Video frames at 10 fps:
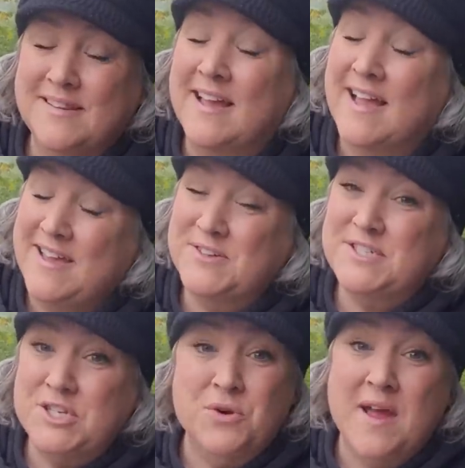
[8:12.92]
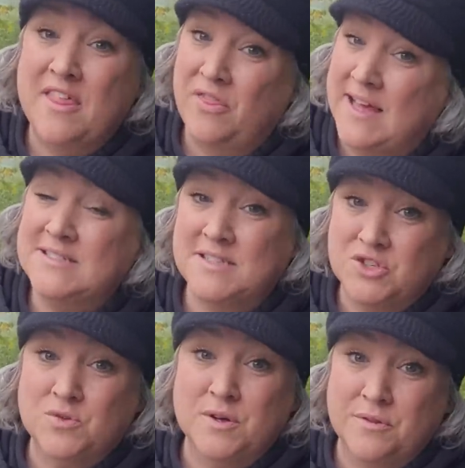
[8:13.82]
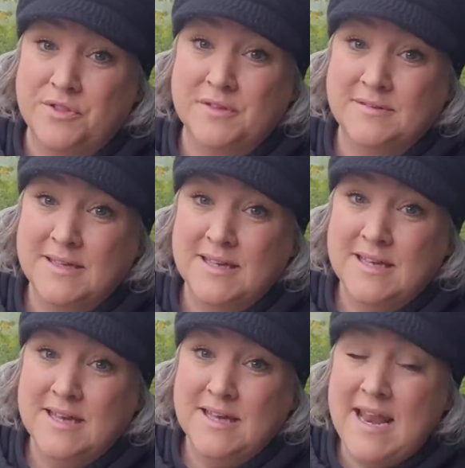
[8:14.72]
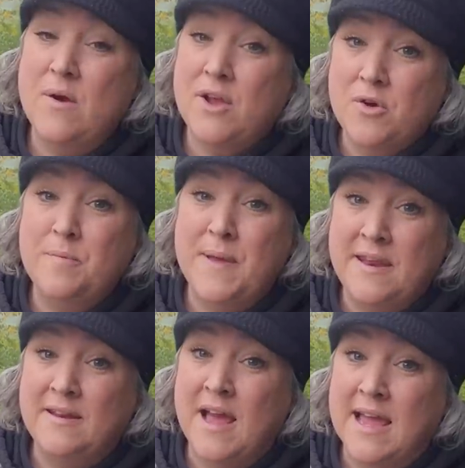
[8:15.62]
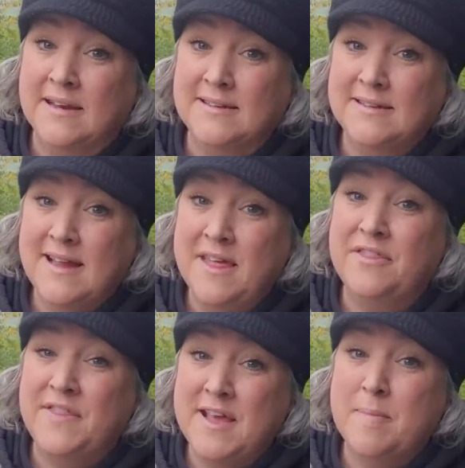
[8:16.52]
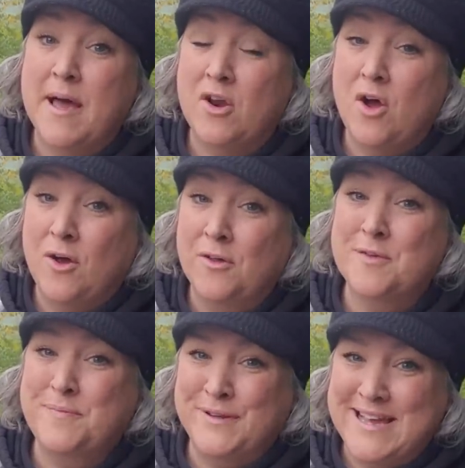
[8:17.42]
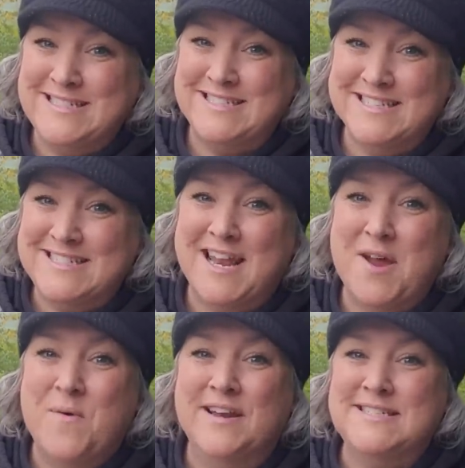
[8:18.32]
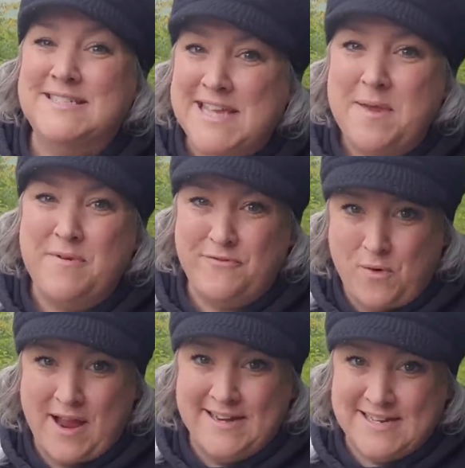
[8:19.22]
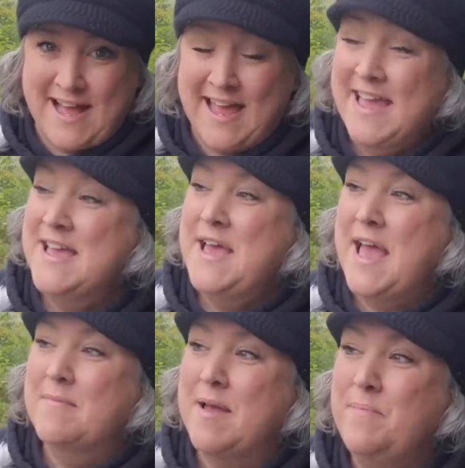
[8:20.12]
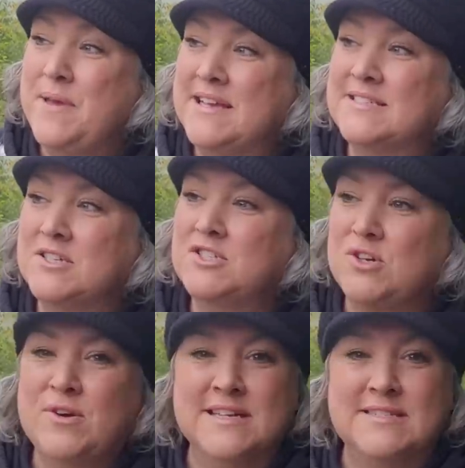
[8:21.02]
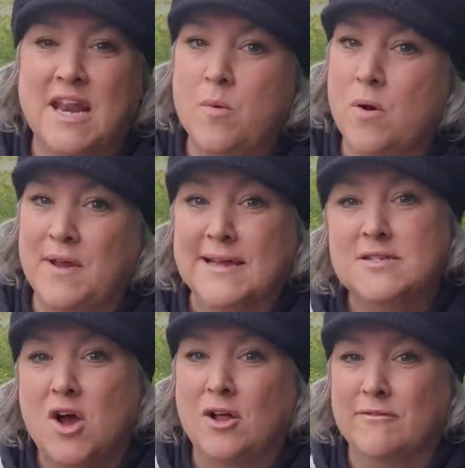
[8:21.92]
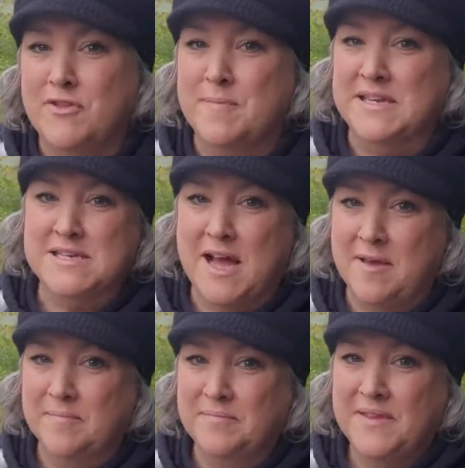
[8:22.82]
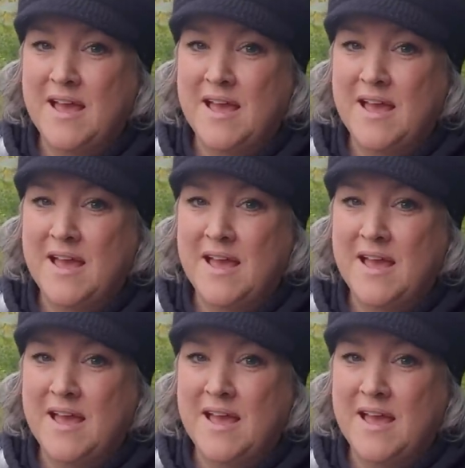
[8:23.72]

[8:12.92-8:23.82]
like I used to. And that's the truth. Now I go to bed at night and think about all the places that I want to see before I die. And my biggest concern is that I won't get to all of them in time.